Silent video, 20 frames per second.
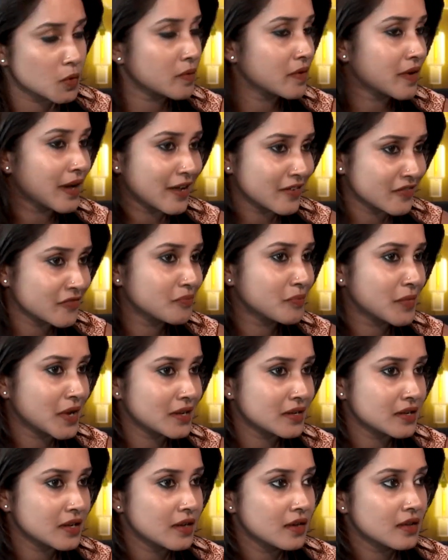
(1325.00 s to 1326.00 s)
i've
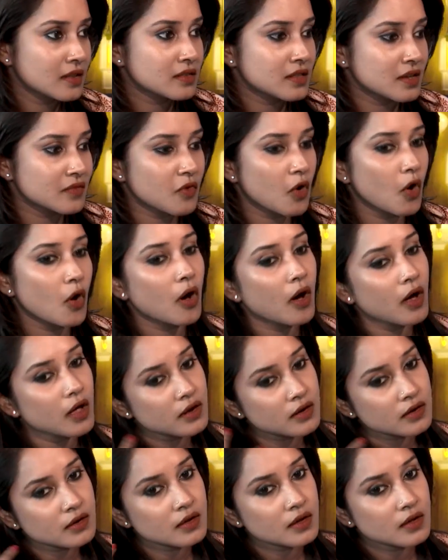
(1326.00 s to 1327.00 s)
met they've
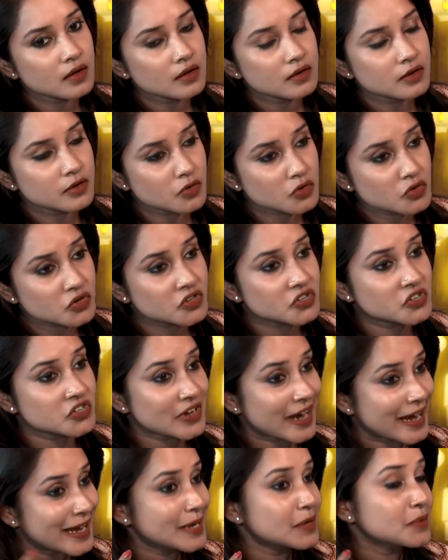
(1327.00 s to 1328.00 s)
all you know
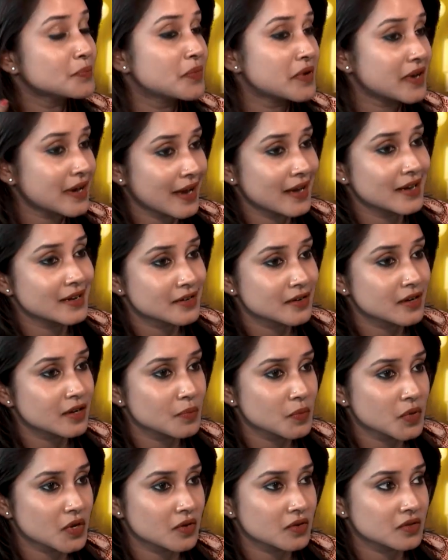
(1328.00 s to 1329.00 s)
shine brighter
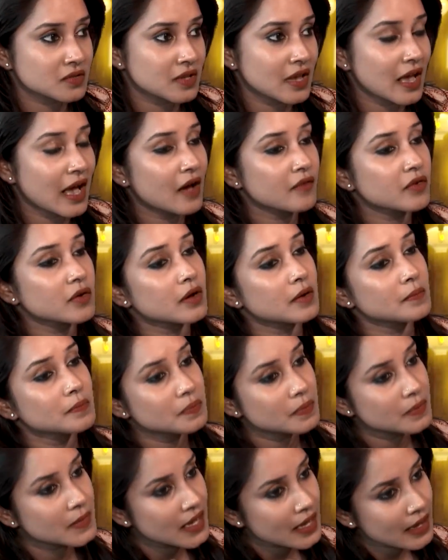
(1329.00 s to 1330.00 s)
because they have an
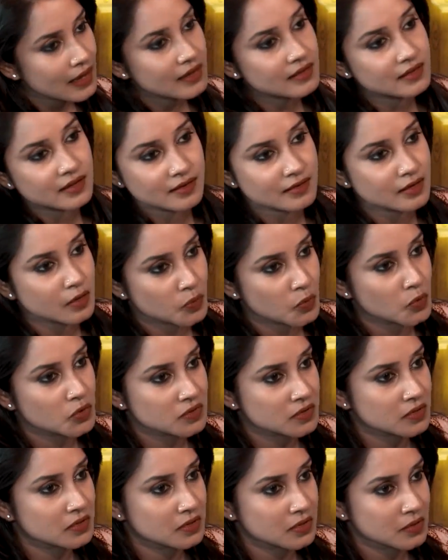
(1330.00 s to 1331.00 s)
amazing support
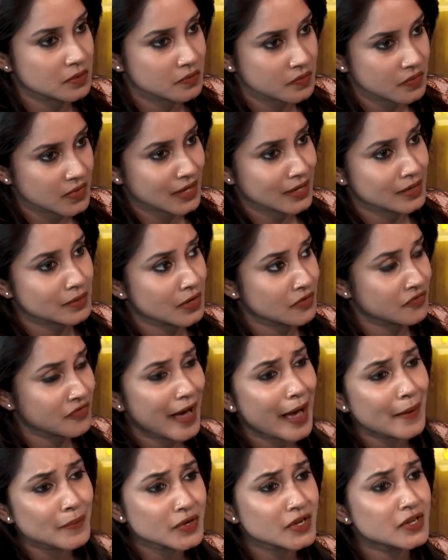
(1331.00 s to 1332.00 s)
system like their
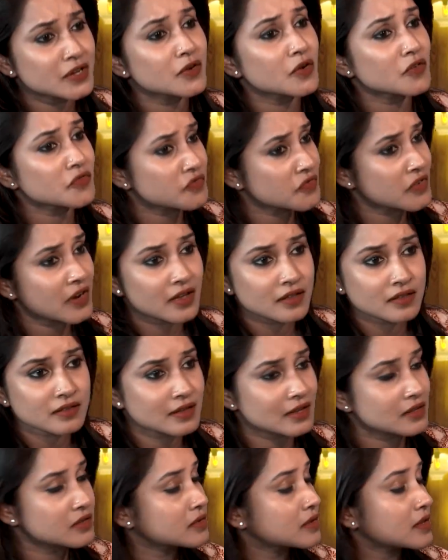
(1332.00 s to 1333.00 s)
support family system. or friends
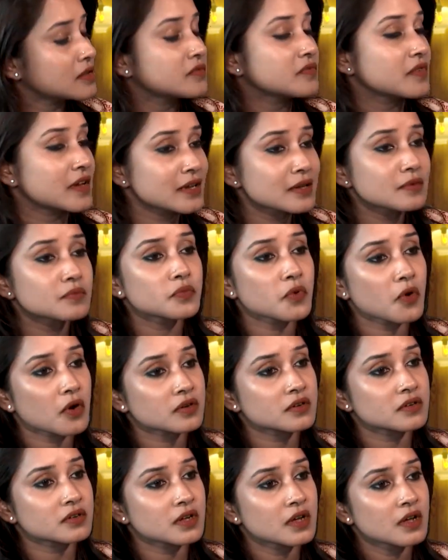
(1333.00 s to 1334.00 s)
that's that's mm. very hmm.
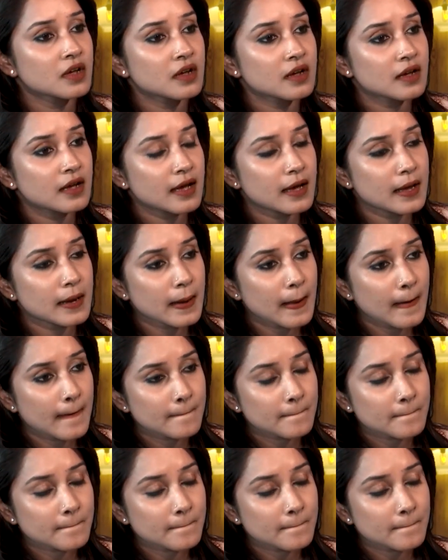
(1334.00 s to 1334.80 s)
important and maybe and you did a